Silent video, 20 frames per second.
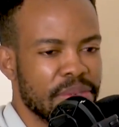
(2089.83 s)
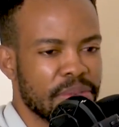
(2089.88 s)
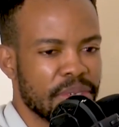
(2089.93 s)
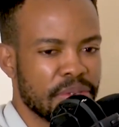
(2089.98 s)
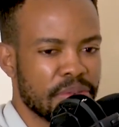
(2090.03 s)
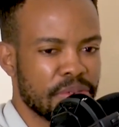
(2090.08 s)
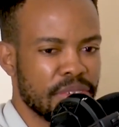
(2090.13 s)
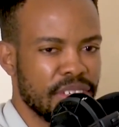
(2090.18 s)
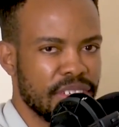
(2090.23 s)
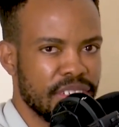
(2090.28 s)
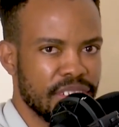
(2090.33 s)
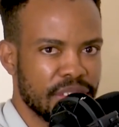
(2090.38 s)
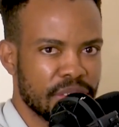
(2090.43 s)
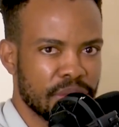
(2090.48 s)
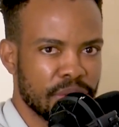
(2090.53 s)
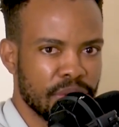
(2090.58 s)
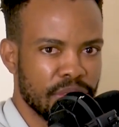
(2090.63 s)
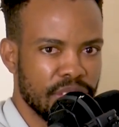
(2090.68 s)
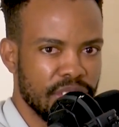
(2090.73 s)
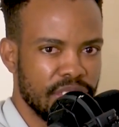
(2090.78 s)
My friend
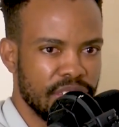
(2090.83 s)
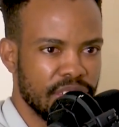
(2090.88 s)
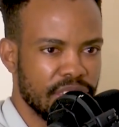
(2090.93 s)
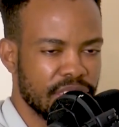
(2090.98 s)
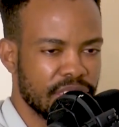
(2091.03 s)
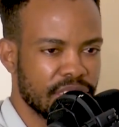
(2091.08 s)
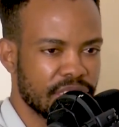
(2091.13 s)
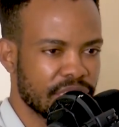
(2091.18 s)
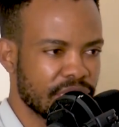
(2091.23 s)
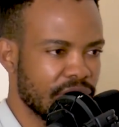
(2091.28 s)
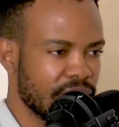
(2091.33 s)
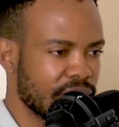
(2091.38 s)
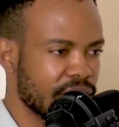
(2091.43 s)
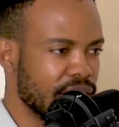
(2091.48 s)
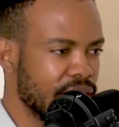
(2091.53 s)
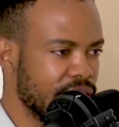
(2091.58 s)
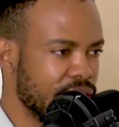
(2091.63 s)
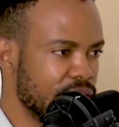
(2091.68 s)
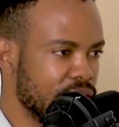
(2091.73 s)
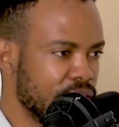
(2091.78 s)
could tractor
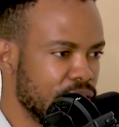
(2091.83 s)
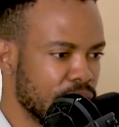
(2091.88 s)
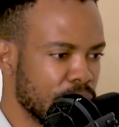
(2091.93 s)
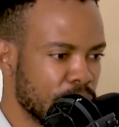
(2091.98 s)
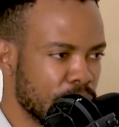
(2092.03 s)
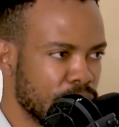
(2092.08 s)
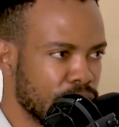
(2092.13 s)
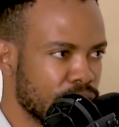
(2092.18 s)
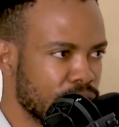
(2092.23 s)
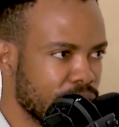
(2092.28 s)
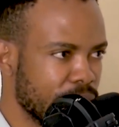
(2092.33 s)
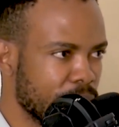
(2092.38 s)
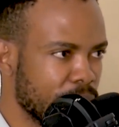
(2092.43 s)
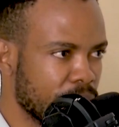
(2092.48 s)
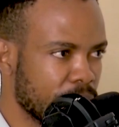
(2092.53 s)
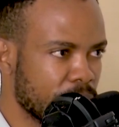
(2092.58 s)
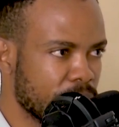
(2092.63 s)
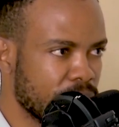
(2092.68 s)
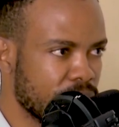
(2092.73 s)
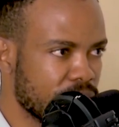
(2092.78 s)
engineer motor
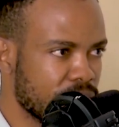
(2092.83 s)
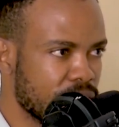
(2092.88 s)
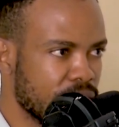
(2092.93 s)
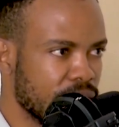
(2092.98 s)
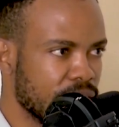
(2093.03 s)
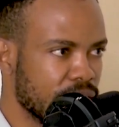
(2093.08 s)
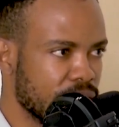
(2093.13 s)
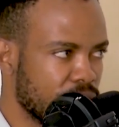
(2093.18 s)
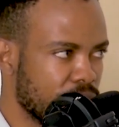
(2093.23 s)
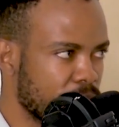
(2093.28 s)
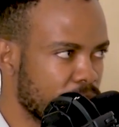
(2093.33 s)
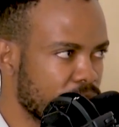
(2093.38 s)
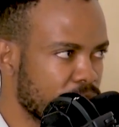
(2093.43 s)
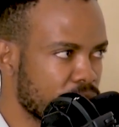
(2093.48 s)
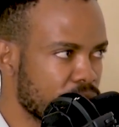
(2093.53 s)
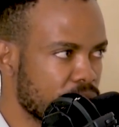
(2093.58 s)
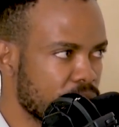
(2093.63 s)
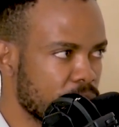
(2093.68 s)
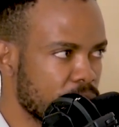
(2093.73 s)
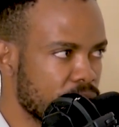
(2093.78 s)
Ibega pass and
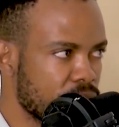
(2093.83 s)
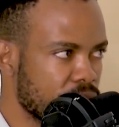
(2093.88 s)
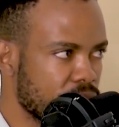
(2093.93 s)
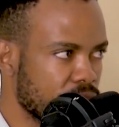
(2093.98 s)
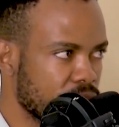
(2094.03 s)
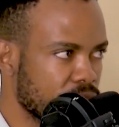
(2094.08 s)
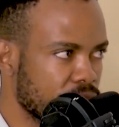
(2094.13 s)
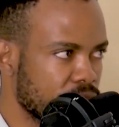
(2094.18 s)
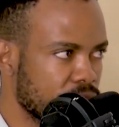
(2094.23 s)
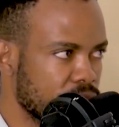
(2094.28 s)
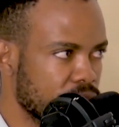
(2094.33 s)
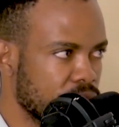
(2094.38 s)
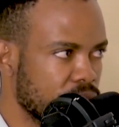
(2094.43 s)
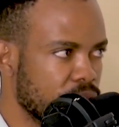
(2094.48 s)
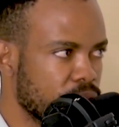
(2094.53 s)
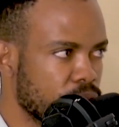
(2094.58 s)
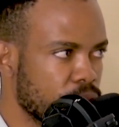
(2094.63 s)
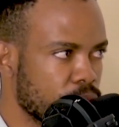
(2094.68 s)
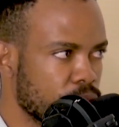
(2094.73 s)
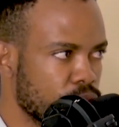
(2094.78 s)
be said
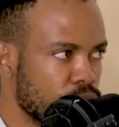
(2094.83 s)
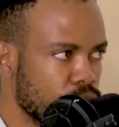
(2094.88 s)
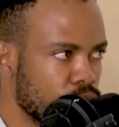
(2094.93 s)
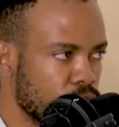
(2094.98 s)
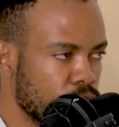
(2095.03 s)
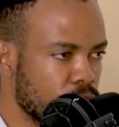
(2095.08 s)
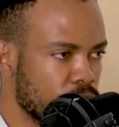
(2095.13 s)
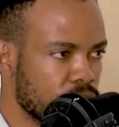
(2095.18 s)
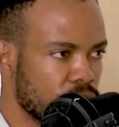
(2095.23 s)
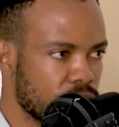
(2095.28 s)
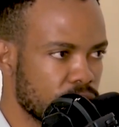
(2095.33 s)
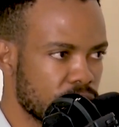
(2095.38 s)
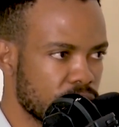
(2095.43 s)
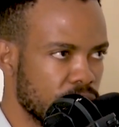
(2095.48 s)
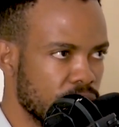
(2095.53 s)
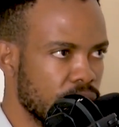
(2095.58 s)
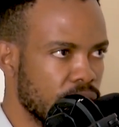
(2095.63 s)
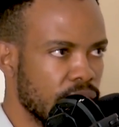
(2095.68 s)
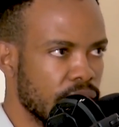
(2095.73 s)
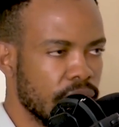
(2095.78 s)
at form two because
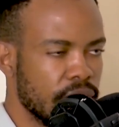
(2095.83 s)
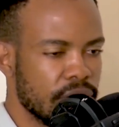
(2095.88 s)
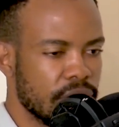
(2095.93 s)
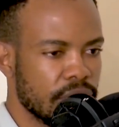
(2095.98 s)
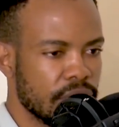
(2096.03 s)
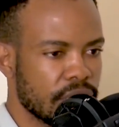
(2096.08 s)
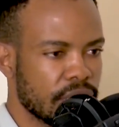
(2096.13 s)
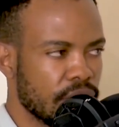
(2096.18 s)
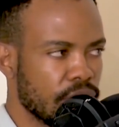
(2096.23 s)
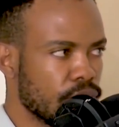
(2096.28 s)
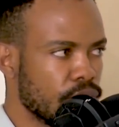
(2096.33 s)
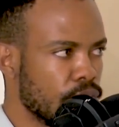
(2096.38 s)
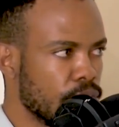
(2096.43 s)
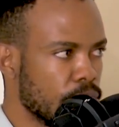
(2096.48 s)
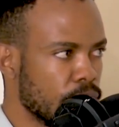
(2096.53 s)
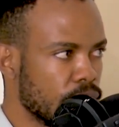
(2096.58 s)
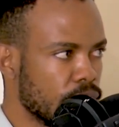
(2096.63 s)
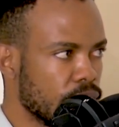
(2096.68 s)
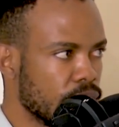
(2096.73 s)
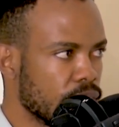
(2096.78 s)
cargo
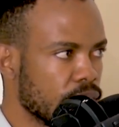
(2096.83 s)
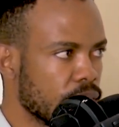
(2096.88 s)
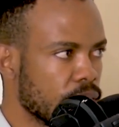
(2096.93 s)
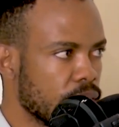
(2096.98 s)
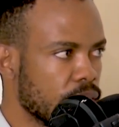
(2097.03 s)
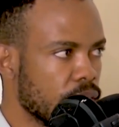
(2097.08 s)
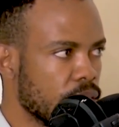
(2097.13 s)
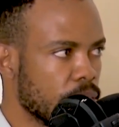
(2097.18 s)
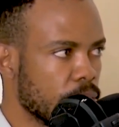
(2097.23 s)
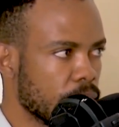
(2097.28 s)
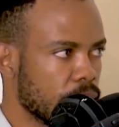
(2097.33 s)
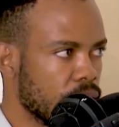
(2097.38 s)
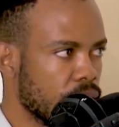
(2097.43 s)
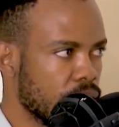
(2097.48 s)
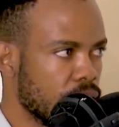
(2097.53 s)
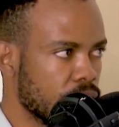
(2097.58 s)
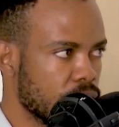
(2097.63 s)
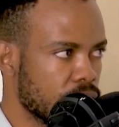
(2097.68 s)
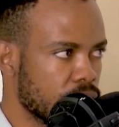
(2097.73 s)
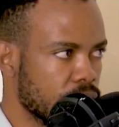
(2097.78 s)
were they were
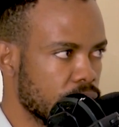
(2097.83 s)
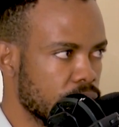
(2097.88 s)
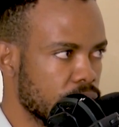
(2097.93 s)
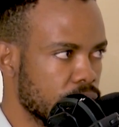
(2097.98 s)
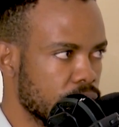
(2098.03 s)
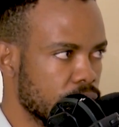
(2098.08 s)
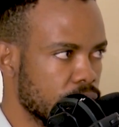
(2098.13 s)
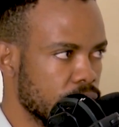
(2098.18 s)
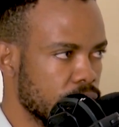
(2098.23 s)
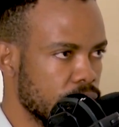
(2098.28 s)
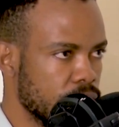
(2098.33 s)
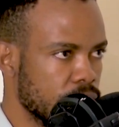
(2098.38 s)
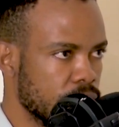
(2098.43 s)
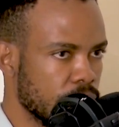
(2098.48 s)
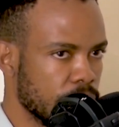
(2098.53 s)
mechanics. Yeah.